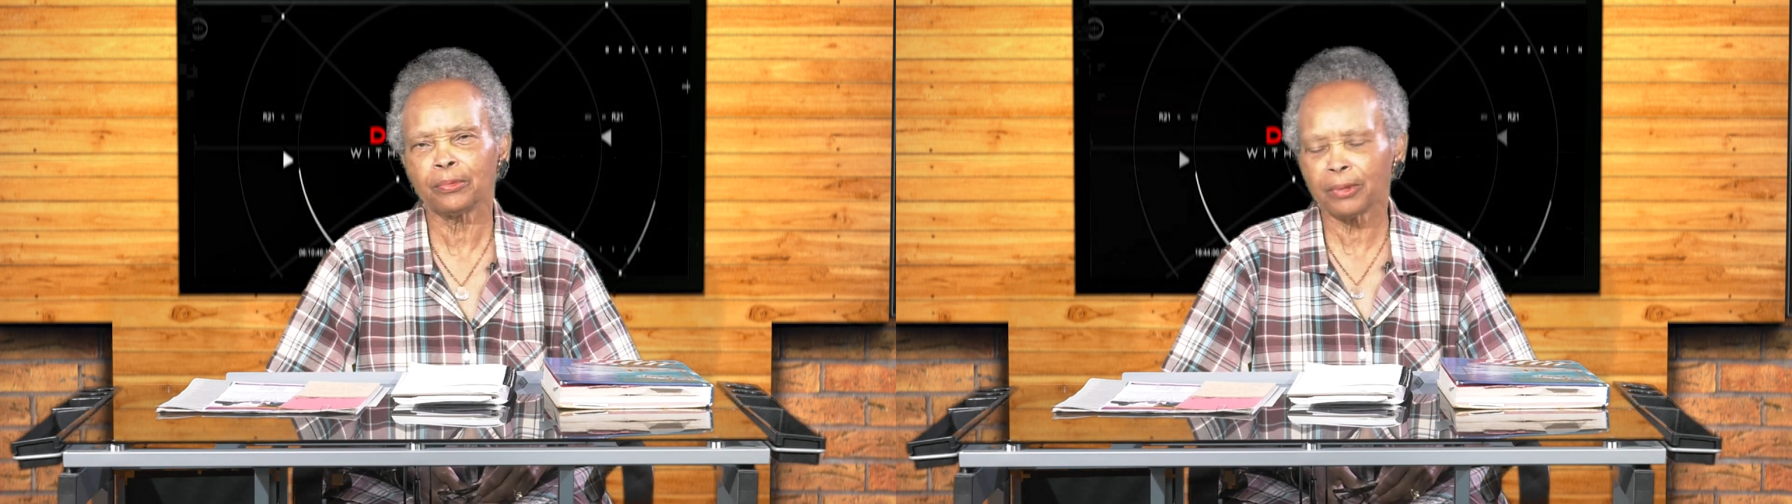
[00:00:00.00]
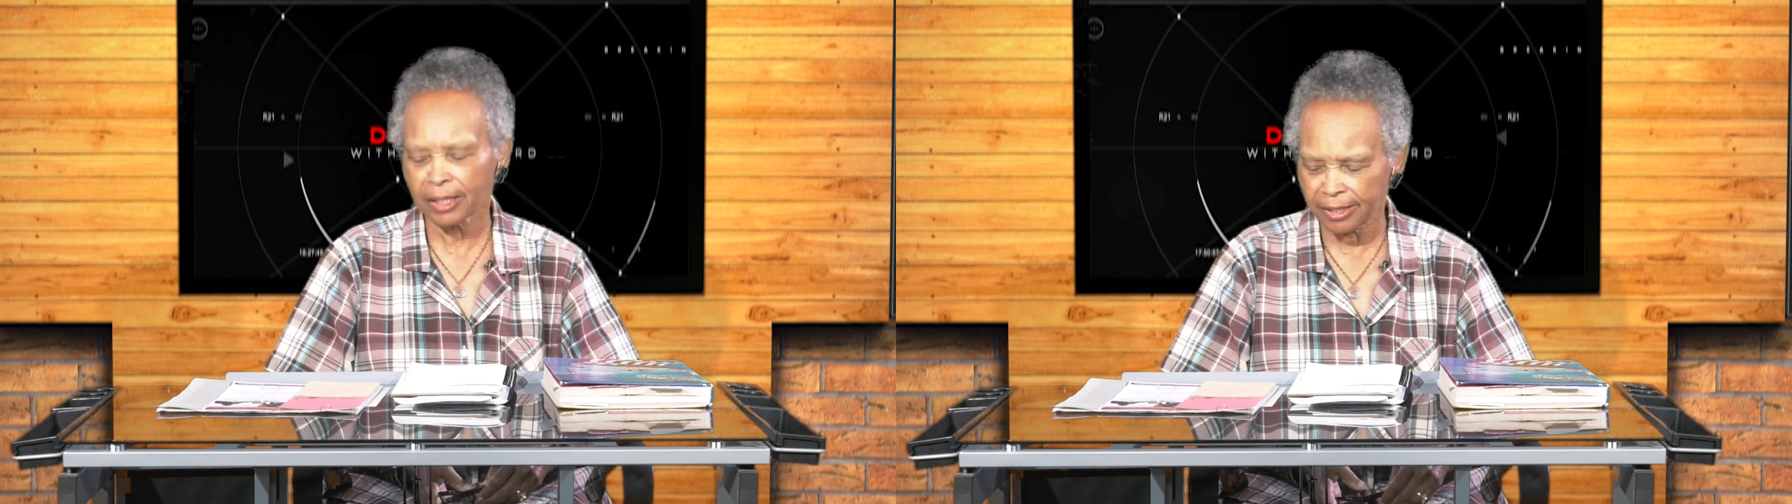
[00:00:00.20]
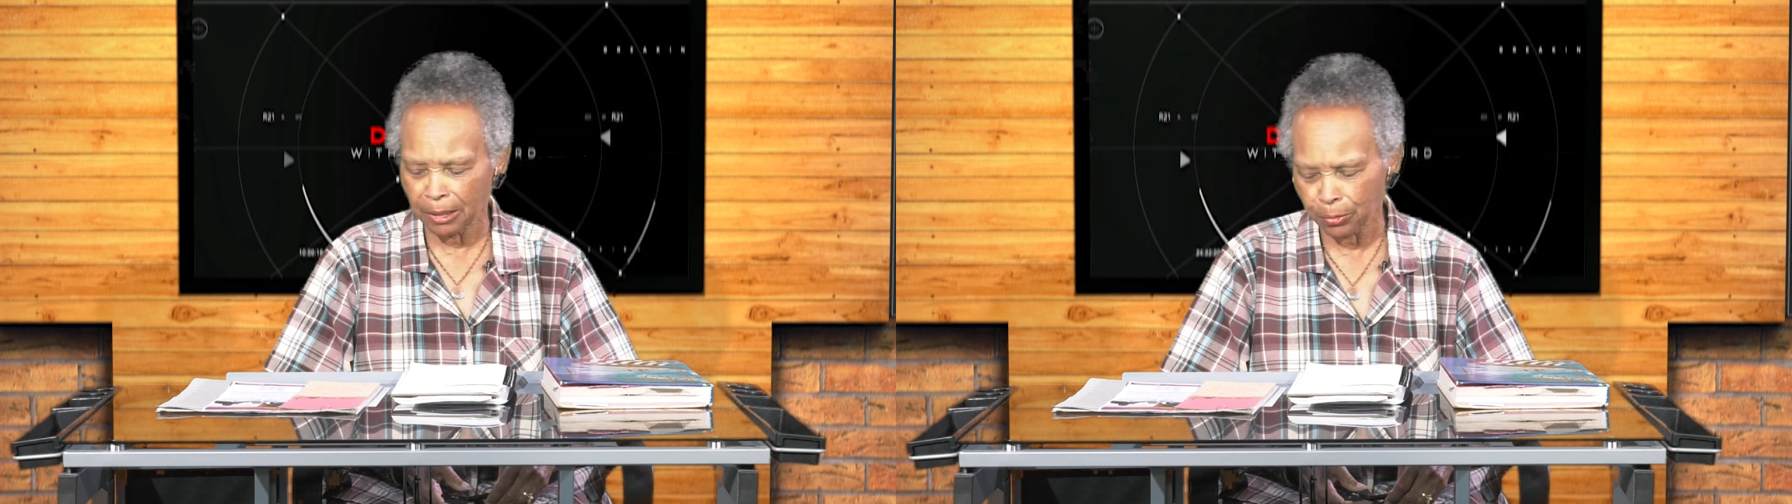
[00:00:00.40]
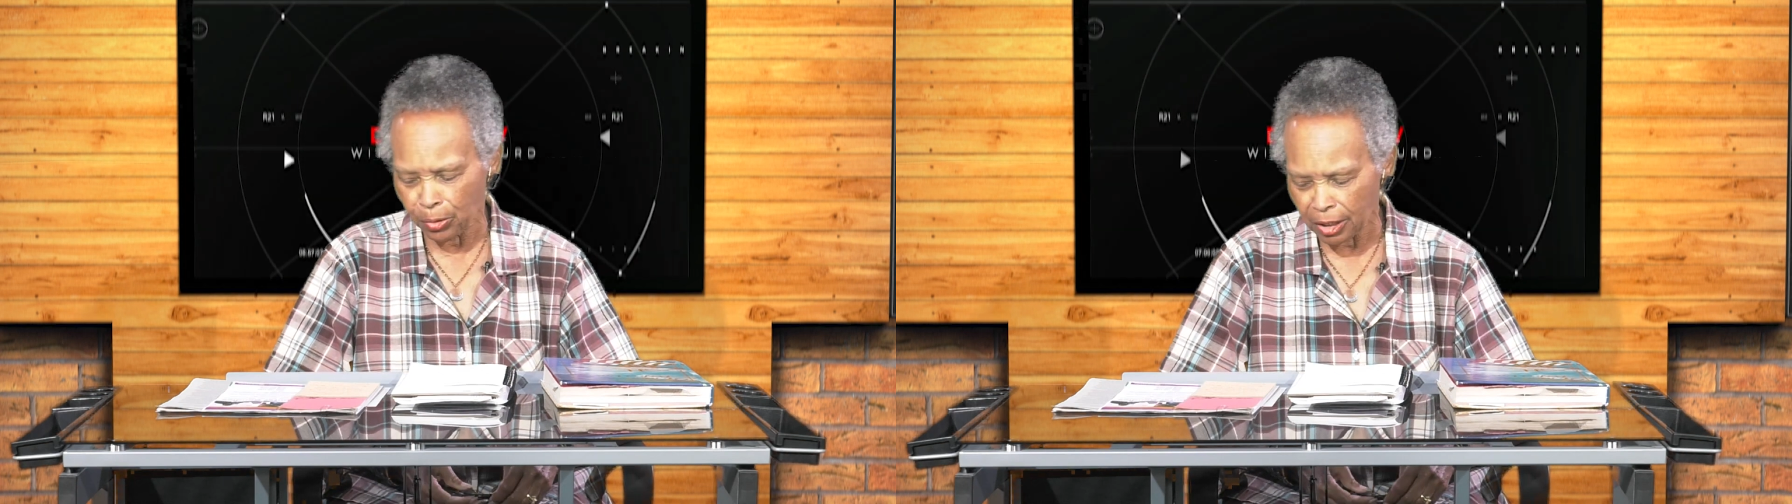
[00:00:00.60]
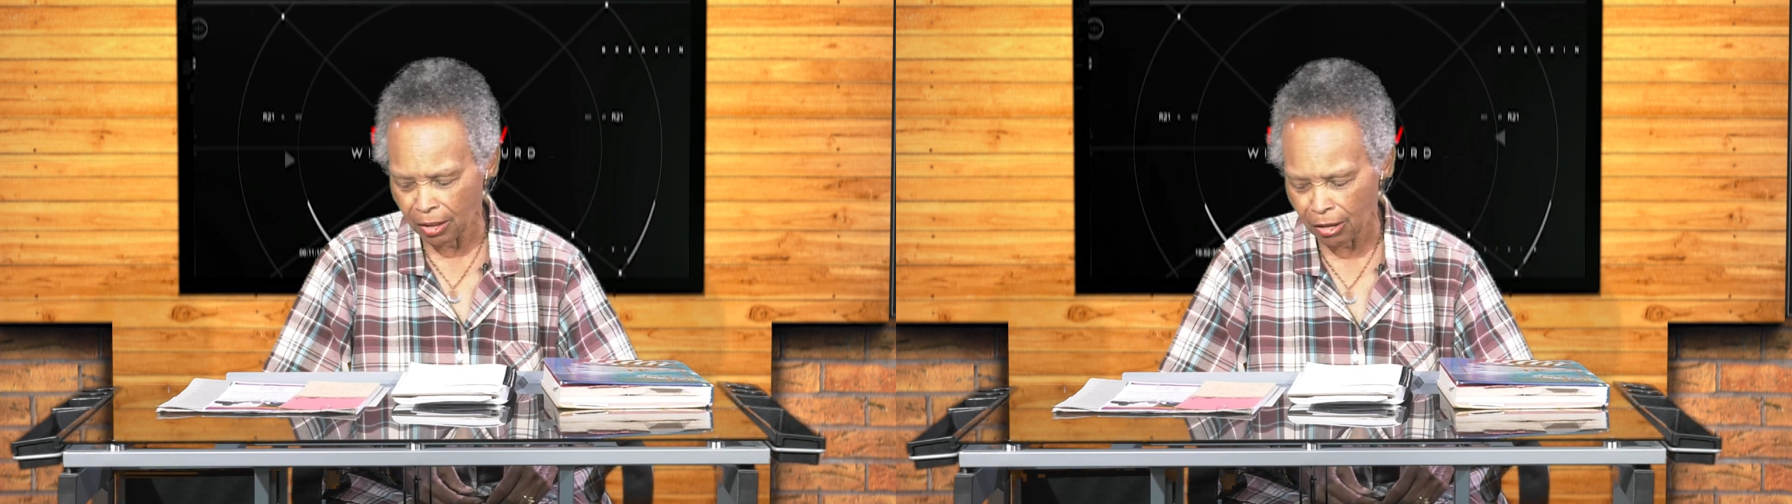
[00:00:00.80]
What is that
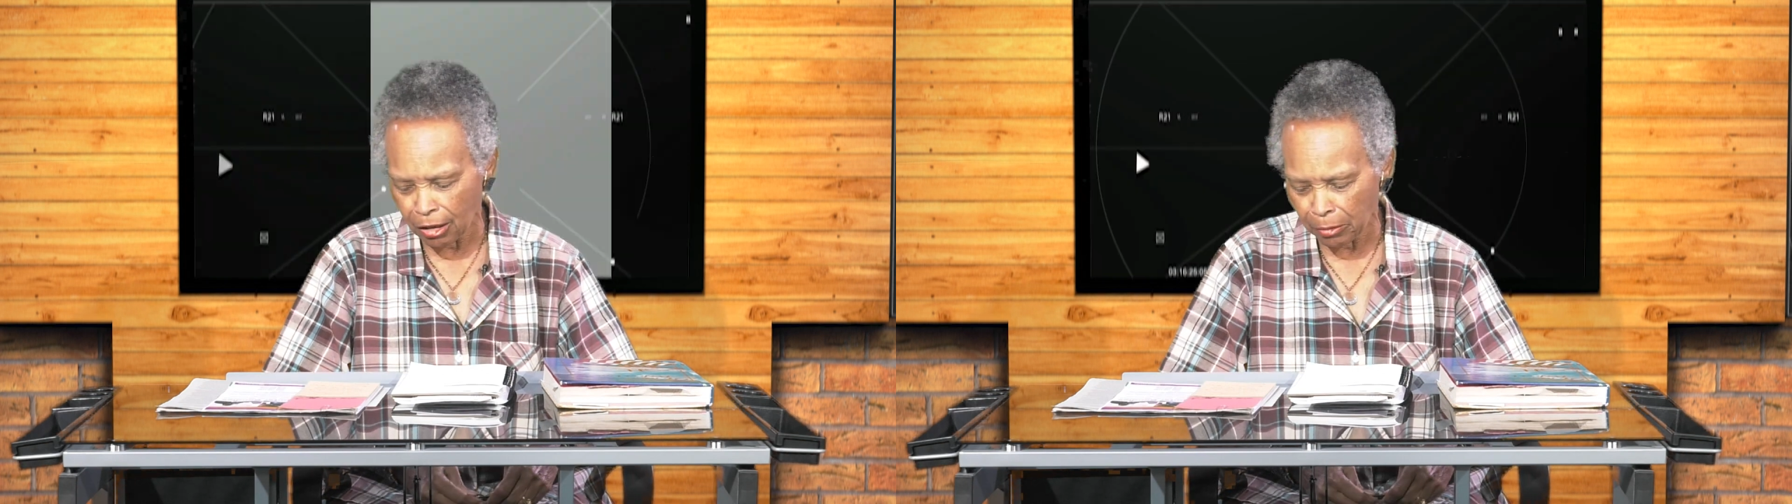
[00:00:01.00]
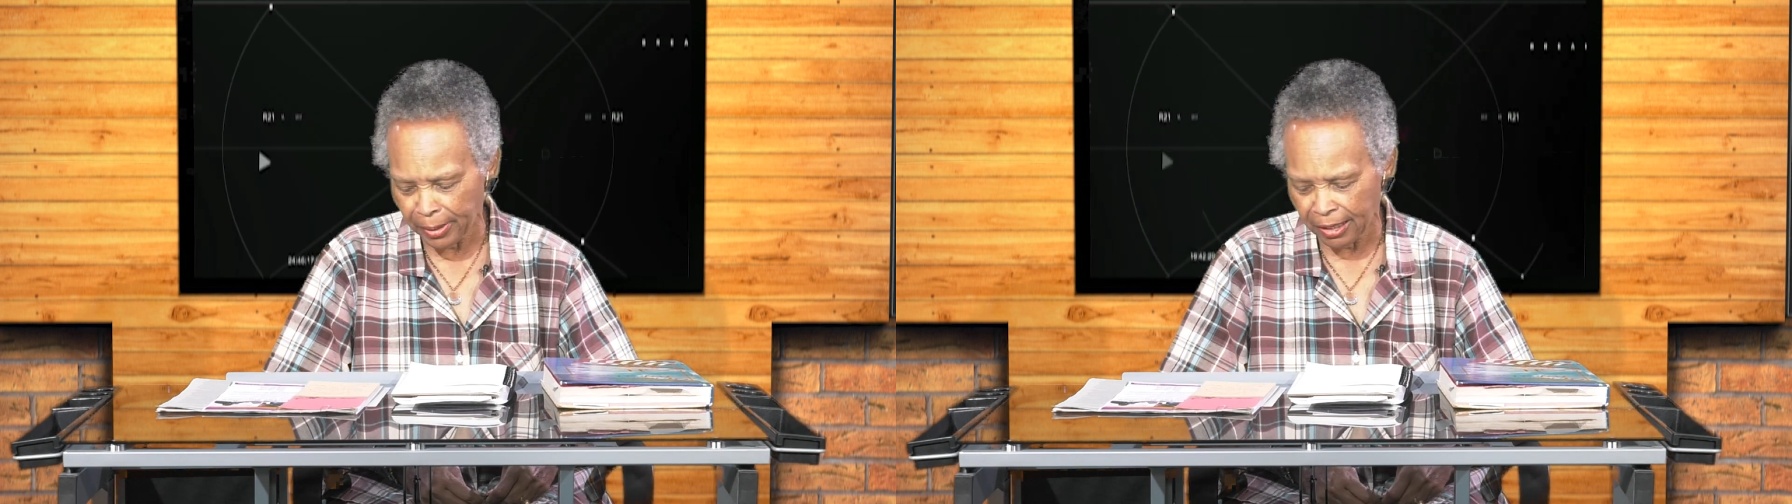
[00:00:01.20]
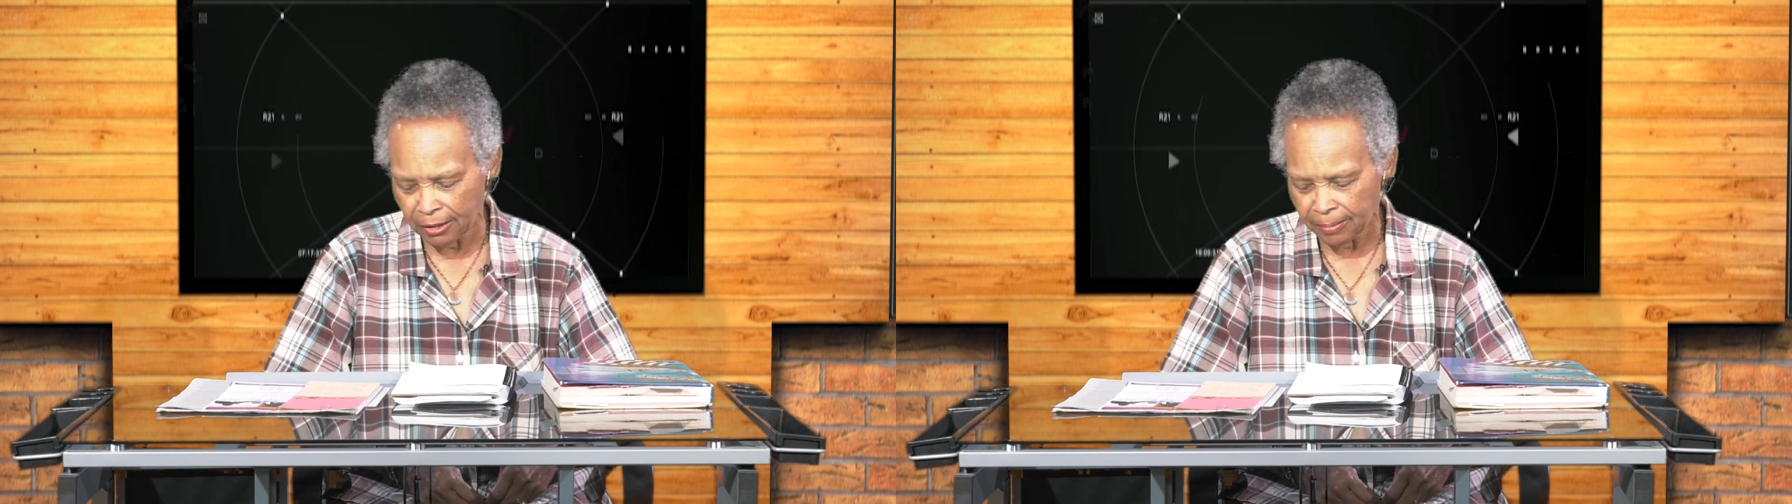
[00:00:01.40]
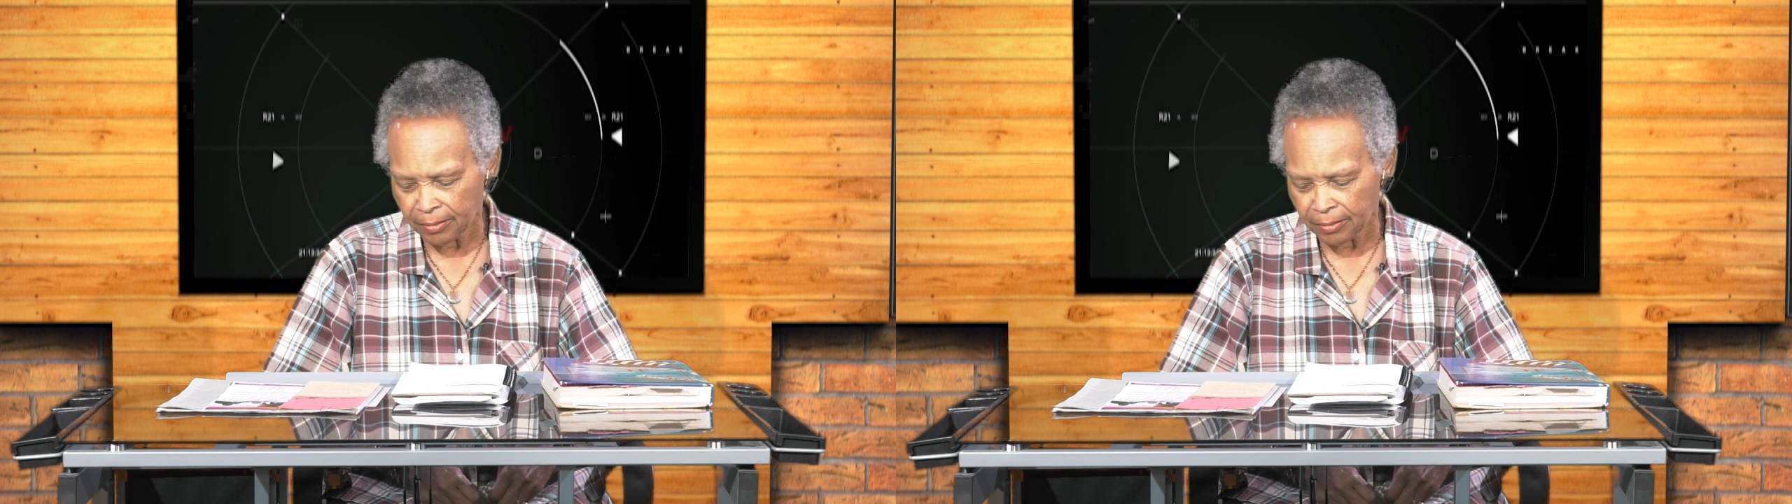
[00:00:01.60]
really all about?